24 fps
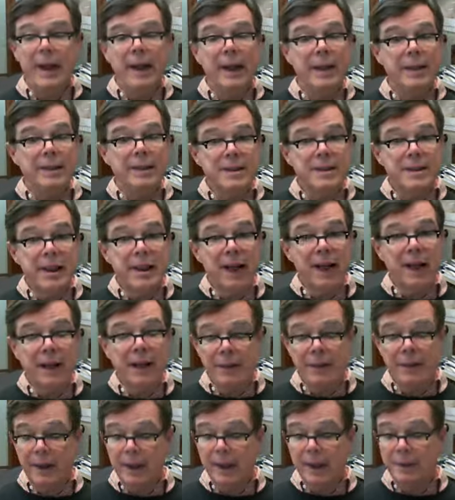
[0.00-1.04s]
His
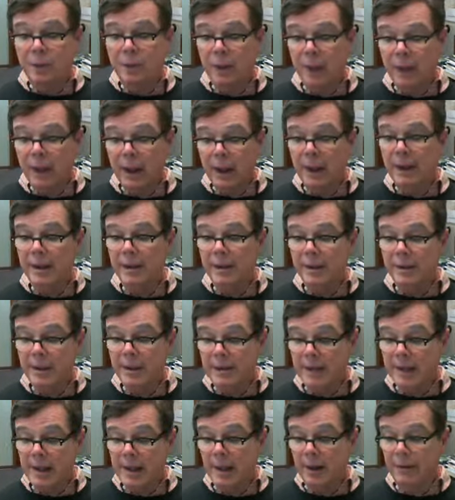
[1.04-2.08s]
death is related to
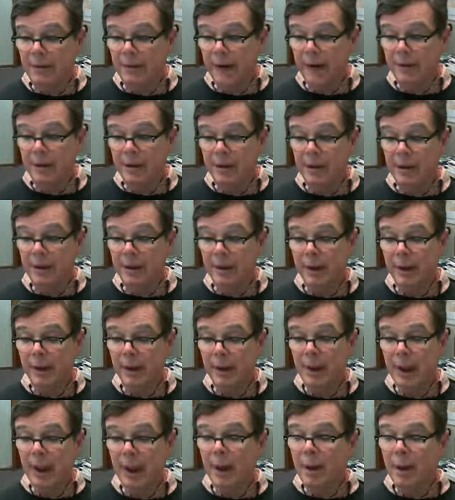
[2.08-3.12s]
salvation,
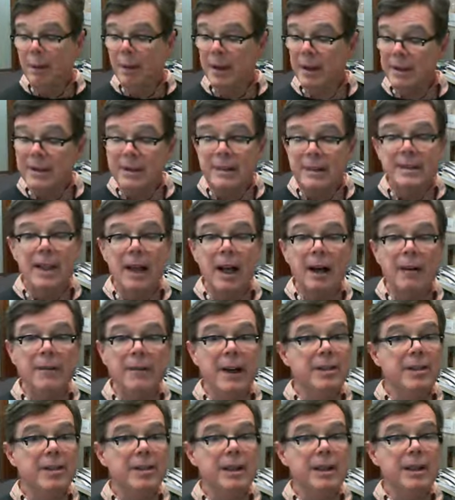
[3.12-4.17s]
but
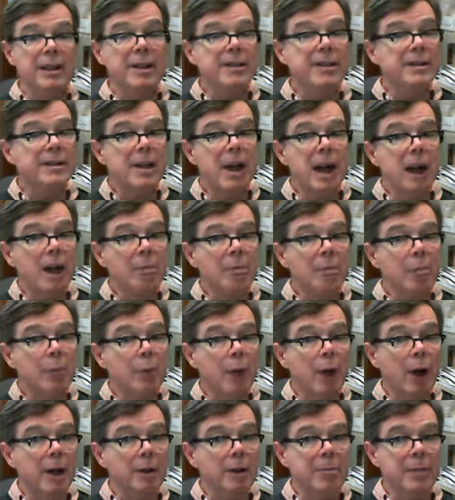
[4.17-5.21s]
salvation is not
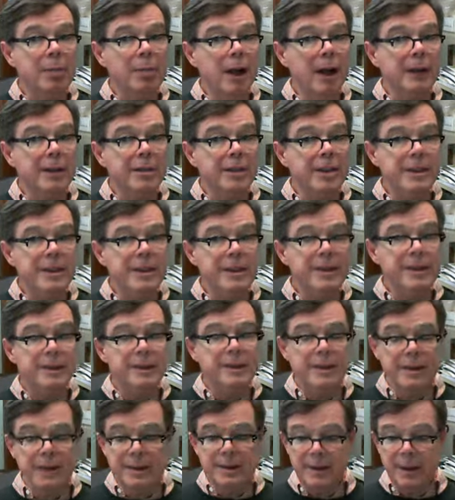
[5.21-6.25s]
brought by
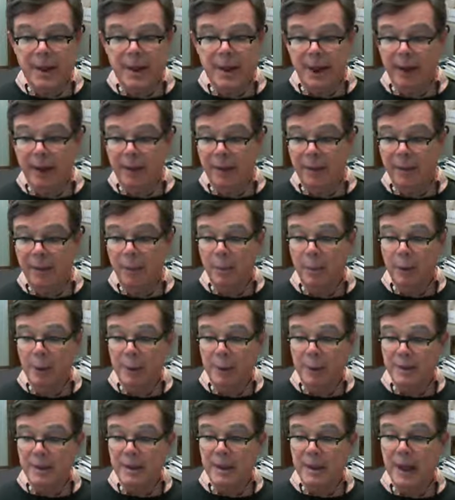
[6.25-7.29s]
Jesus' death per
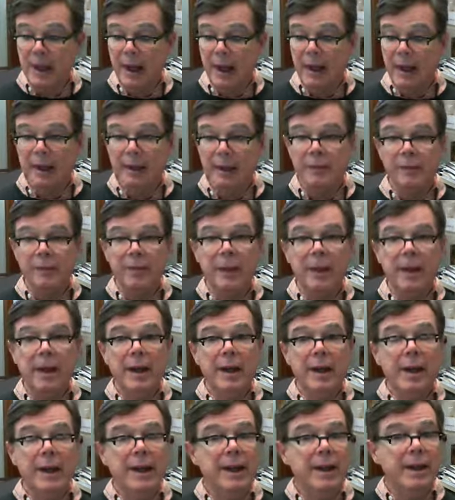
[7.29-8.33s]
se.
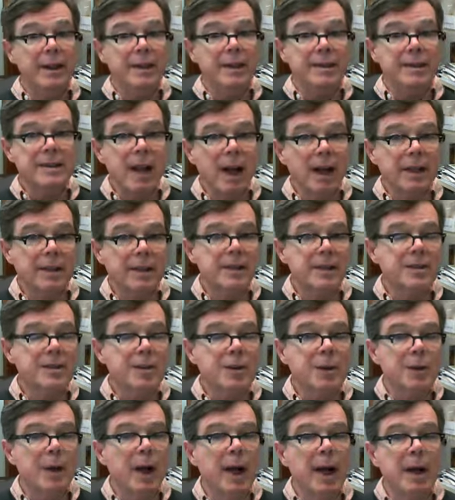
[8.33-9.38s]
It is not
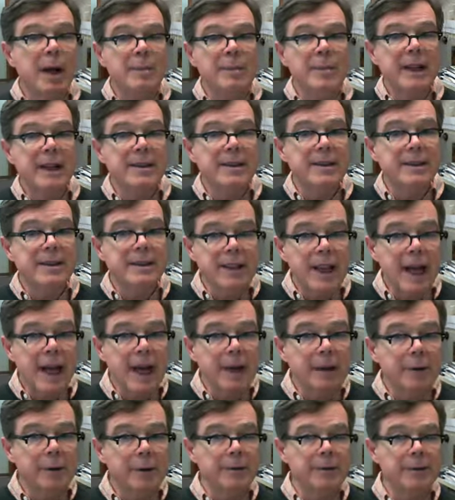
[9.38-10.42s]
described as a
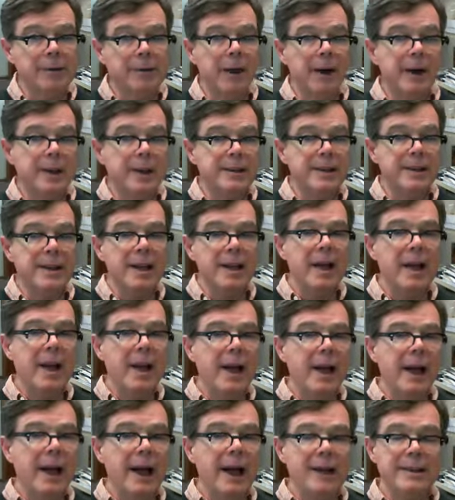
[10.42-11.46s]
sacrifice
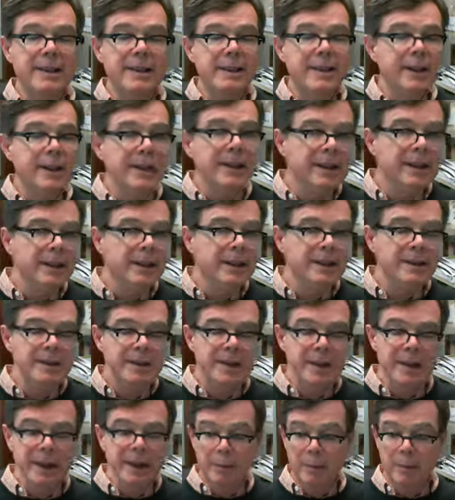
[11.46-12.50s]
as it is
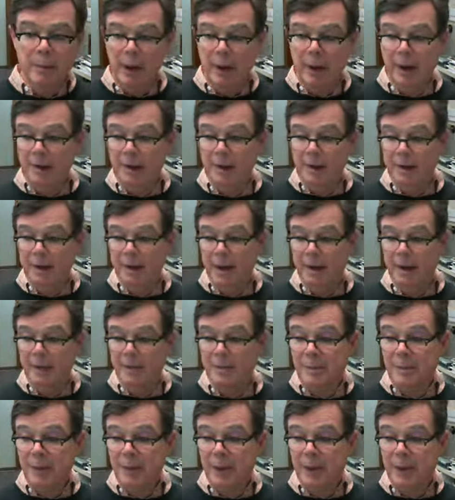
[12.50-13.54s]
in Mark's
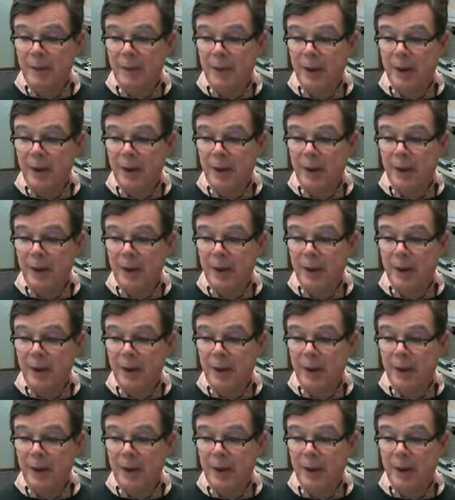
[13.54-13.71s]
Gospel.